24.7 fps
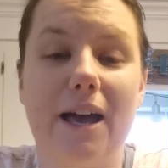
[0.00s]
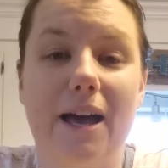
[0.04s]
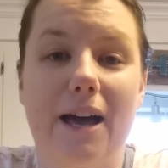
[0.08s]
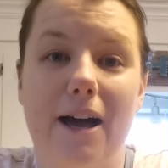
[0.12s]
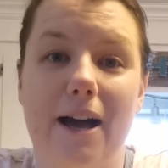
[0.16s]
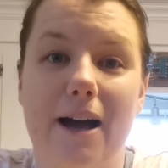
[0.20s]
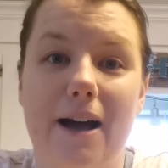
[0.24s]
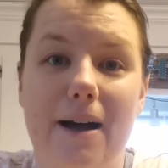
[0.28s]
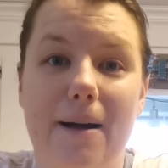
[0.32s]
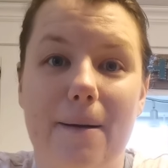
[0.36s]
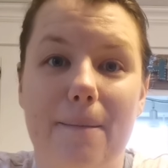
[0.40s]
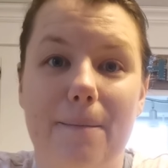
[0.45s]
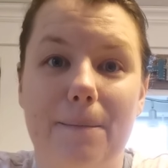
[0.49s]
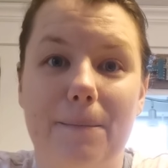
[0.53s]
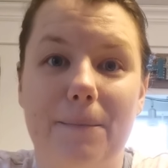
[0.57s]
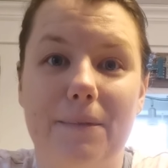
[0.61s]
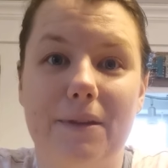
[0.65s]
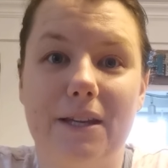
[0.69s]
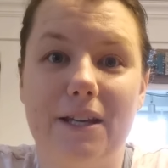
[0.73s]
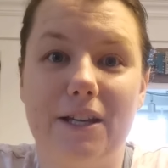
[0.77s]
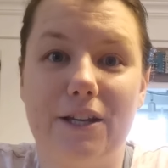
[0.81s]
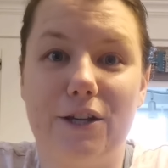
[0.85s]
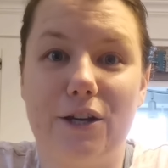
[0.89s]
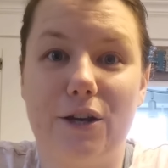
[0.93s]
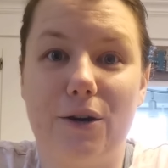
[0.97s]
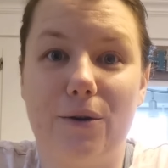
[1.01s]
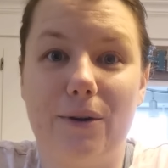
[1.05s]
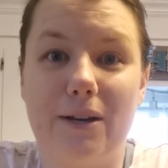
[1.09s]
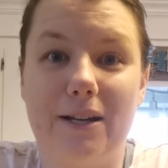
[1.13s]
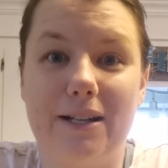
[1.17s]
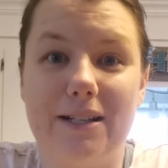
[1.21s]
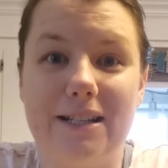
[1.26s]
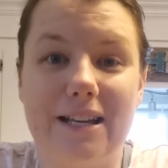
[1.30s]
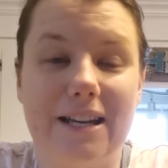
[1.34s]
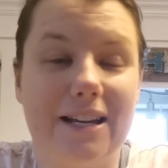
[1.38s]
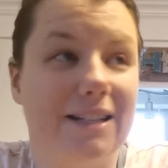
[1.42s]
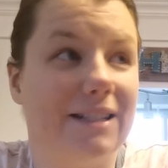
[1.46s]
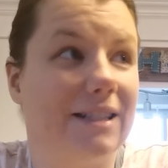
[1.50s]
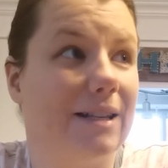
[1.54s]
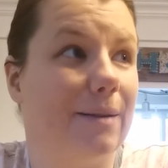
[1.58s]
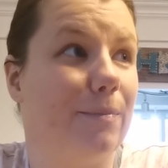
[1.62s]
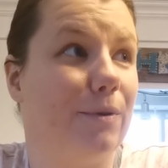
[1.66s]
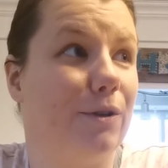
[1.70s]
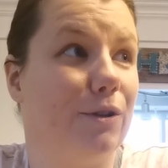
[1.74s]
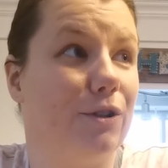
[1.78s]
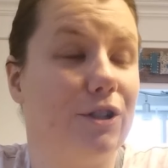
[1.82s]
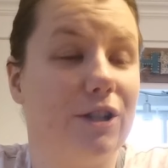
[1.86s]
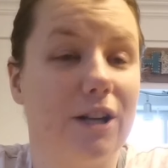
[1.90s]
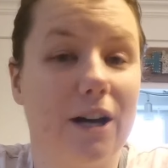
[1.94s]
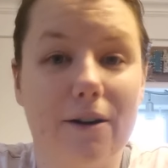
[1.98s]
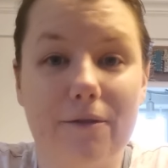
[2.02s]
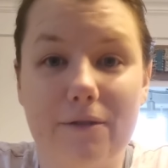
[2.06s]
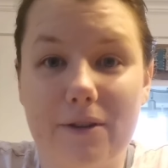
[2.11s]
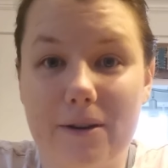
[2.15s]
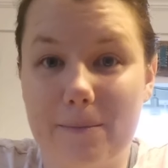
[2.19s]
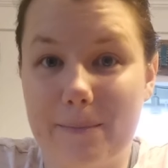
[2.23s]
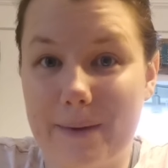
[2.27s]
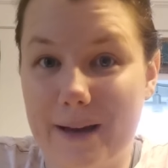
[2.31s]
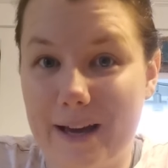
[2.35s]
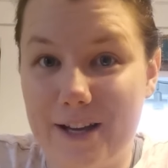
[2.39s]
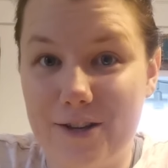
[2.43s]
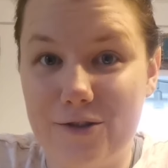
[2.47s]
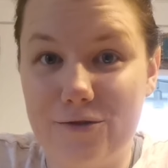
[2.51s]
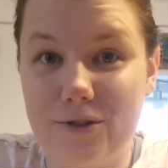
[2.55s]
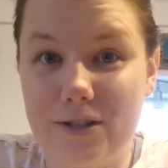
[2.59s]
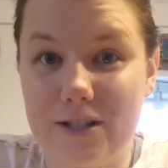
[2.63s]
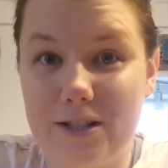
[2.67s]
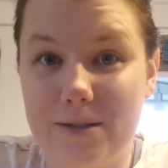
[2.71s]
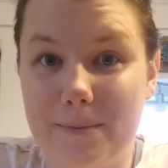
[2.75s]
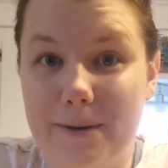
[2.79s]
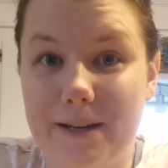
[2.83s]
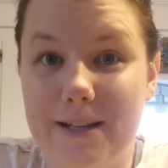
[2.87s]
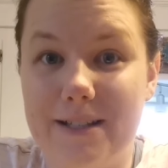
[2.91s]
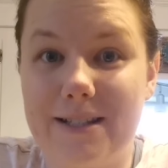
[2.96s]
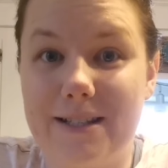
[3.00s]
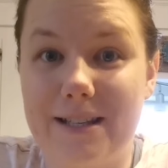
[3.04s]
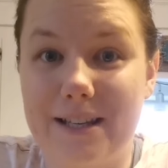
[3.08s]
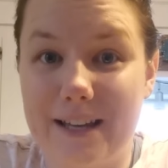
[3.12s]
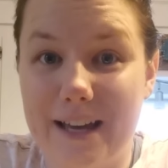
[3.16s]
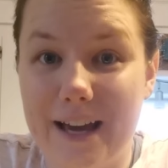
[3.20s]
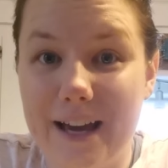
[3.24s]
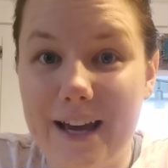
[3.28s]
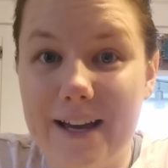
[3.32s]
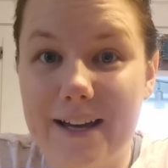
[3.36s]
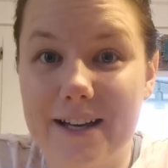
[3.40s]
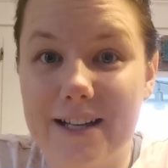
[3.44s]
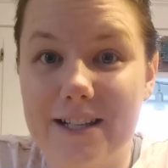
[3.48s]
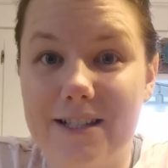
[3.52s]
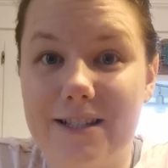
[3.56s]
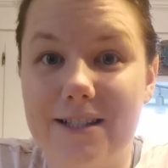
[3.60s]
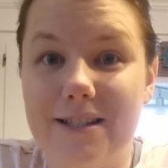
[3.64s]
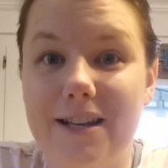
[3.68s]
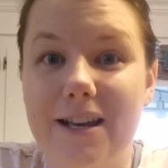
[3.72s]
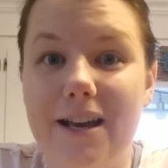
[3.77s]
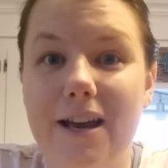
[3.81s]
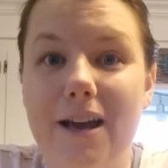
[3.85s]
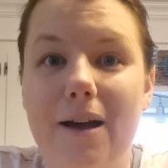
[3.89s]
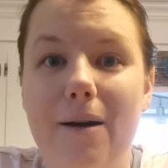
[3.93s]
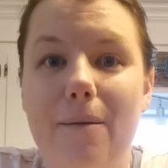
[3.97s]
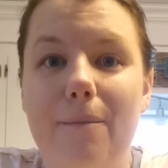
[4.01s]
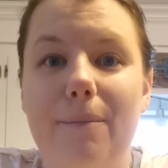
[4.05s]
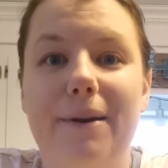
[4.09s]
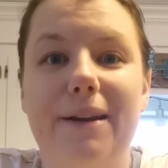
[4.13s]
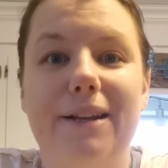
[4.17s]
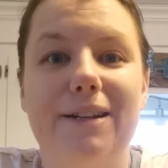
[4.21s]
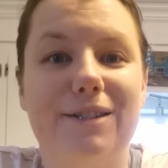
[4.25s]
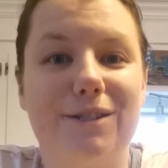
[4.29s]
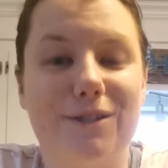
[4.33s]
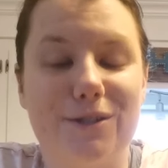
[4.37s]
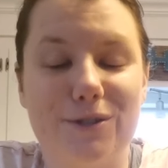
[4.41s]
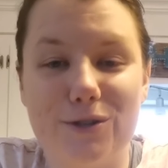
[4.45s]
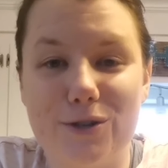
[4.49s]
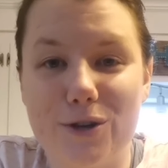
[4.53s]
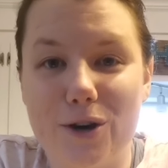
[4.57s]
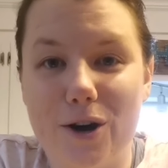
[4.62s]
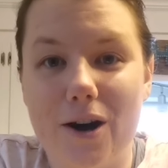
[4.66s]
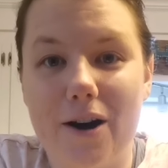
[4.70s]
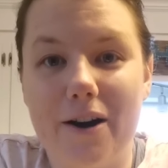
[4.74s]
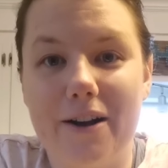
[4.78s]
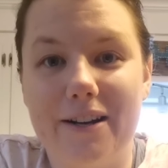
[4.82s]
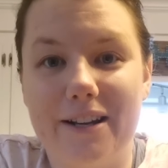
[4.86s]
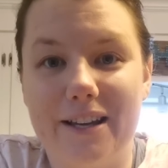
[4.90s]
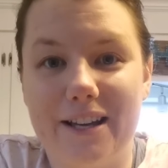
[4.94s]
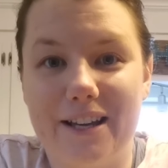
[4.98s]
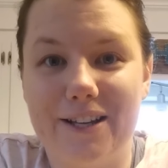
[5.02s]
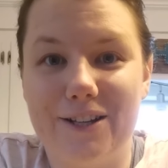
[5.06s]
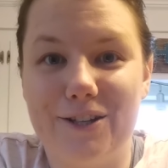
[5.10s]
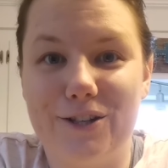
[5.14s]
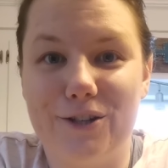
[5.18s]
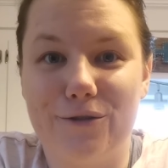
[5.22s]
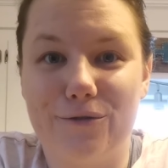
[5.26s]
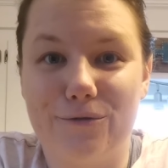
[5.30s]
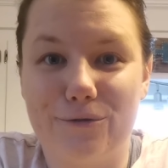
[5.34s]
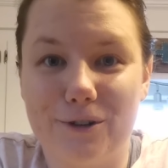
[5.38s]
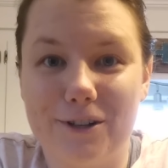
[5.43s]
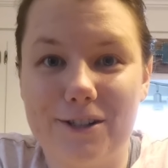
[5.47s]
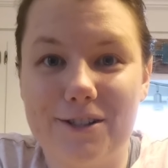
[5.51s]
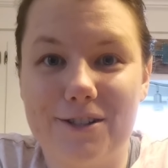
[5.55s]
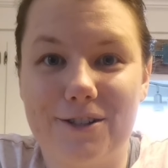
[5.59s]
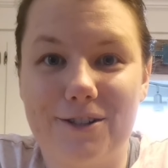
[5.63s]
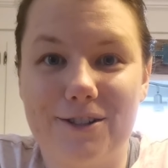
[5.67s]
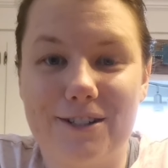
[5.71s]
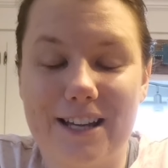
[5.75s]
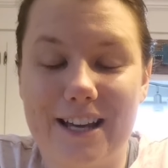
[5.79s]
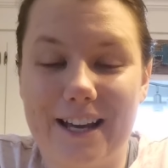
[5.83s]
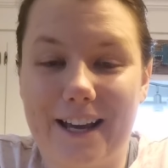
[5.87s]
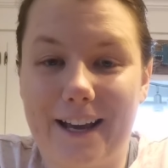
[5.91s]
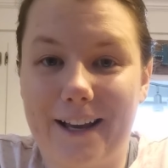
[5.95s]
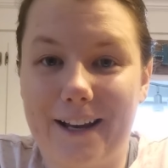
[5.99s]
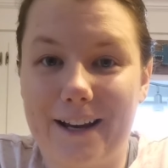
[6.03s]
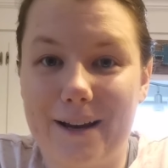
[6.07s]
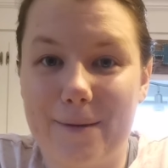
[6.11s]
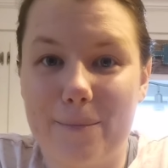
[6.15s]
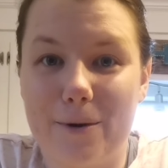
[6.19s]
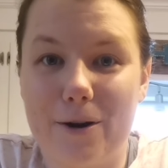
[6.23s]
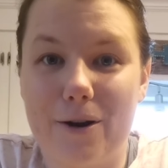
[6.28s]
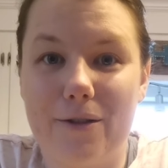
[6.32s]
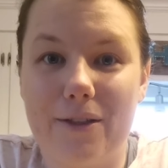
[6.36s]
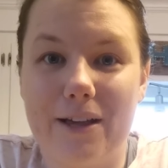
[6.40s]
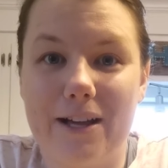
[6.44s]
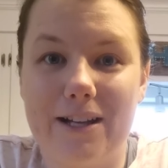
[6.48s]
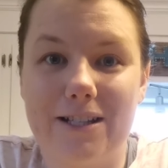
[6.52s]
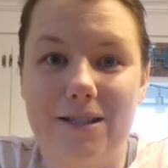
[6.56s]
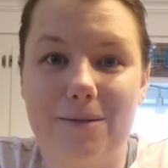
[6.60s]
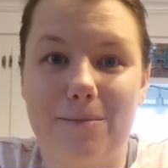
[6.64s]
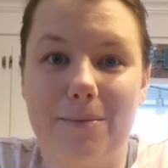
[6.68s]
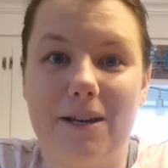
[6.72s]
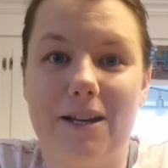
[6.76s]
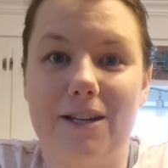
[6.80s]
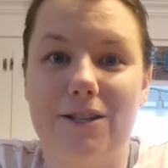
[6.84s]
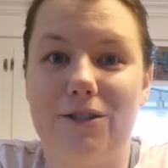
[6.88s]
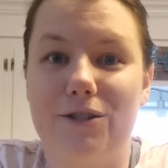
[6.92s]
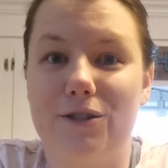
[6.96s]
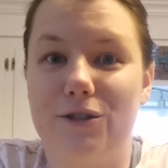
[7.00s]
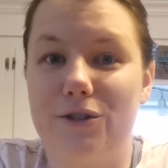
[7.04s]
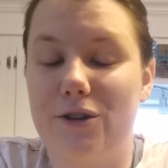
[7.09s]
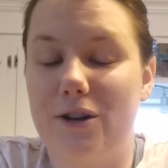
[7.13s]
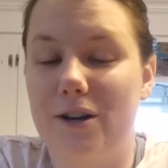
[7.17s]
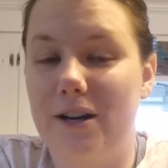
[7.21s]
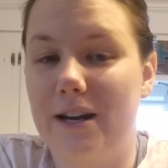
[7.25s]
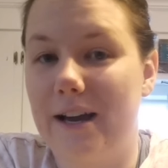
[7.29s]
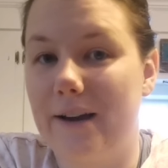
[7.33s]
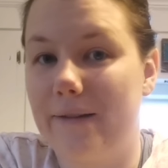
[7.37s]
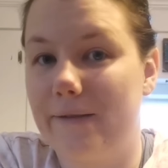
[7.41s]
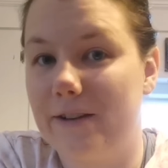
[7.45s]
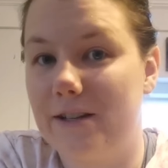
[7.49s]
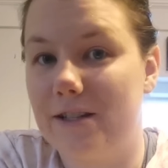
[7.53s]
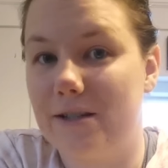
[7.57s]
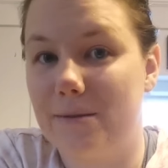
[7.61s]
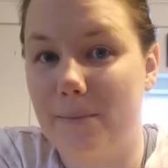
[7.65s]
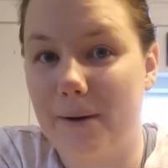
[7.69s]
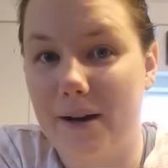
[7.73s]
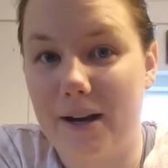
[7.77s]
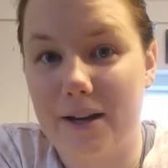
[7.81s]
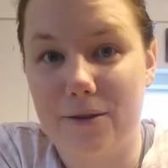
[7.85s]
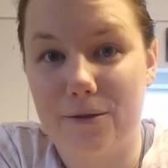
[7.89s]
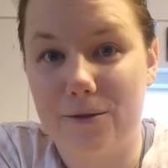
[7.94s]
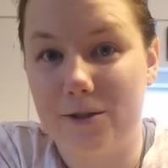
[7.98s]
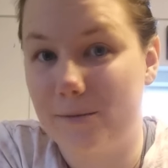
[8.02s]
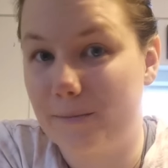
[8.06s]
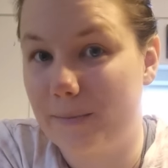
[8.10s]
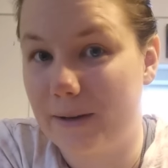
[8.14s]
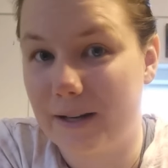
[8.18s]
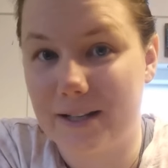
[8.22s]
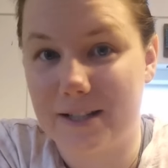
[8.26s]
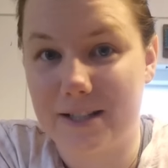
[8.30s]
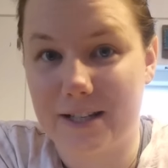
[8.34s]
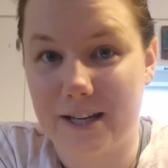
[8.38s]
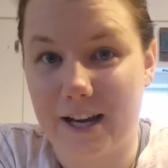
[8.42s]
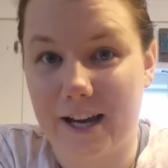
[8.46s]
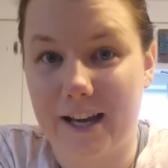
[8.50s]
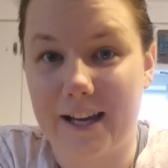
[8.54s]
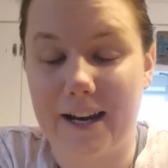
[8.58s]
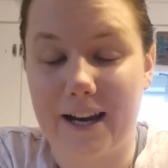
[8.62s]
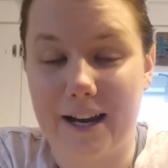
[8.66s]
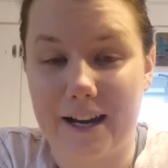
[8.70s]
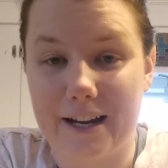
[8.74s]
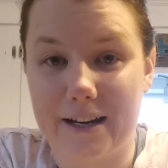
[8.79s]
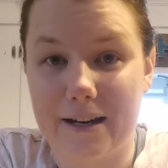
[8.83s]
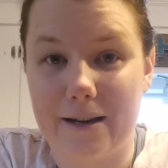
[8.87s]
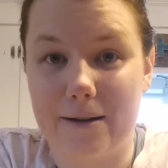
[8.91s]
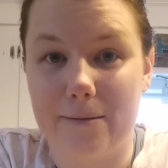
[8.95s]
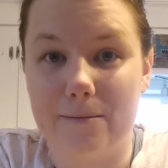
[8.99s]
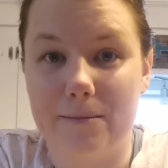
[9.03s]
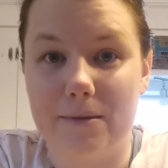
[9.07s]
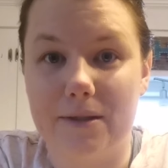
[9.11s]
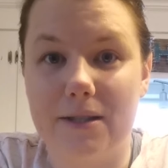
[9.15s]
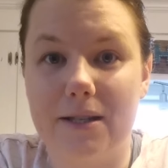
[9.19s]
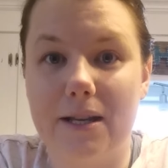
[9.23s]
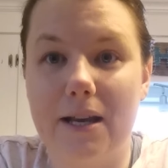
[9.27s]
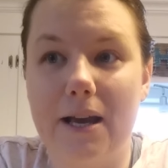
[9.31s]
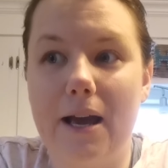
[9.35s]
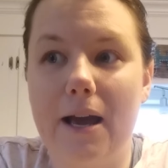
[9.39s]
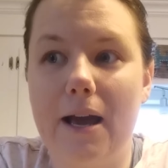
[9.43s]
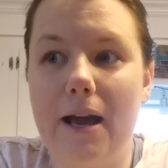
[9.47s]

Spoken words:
It takes up your shelving pantry space, yes, but it's not in your freezer taking up all that space. You're not having to buy those big ticket items.